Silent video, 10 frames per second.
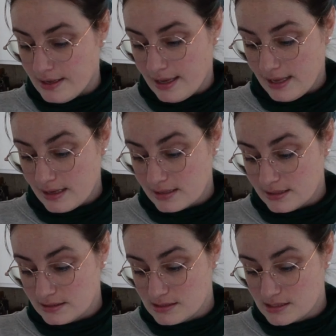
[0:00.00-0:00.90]

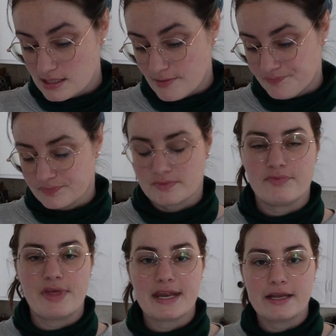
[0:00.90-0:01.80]
And
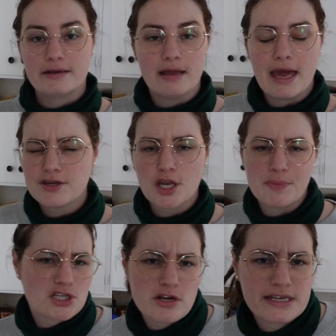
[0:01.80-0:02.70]
then I ended up
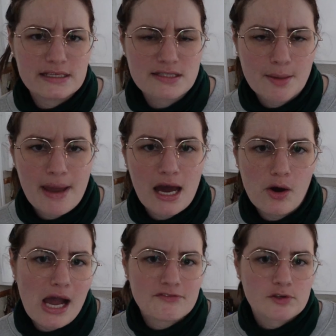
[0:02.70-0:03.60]
at Target somehow
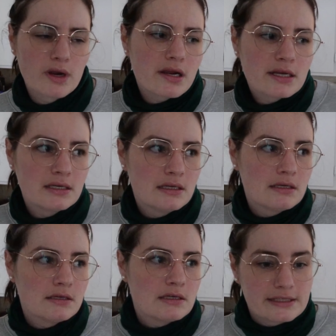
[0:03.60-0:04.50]
after work.
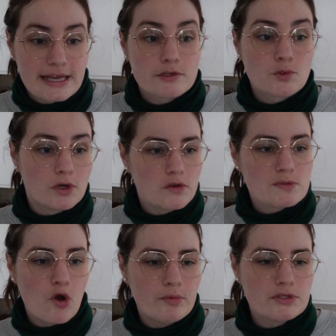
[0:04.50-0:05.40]
Like it was one of those
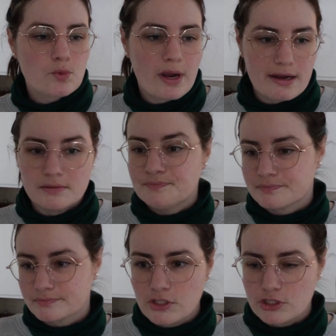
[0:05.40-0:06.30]
moments where
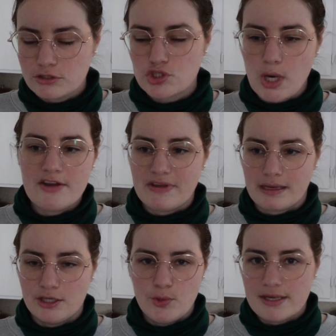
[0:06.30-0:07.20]
you're just
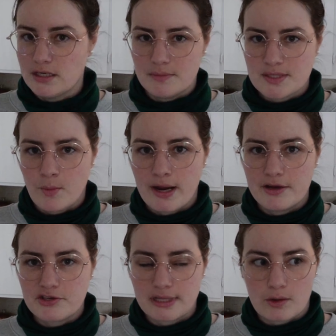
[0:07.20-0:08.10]
driving and you end up somewhere
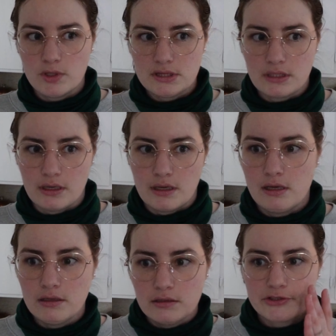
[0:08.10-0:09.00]
and you're like, what the
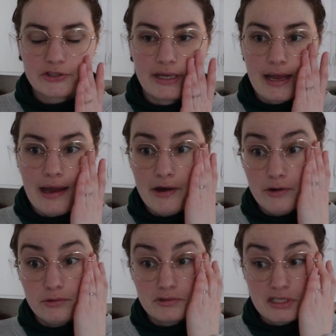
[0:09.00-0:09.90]
hell? You're like,
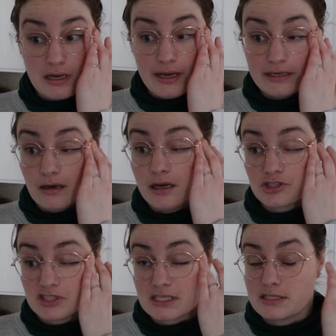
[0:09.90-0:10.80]
how did I not
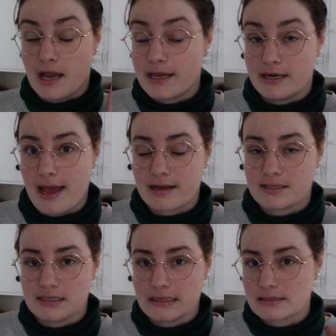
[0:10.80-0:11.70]
just like die in an
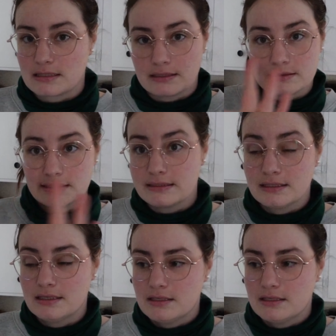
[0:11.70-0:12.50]
accident? Because clearly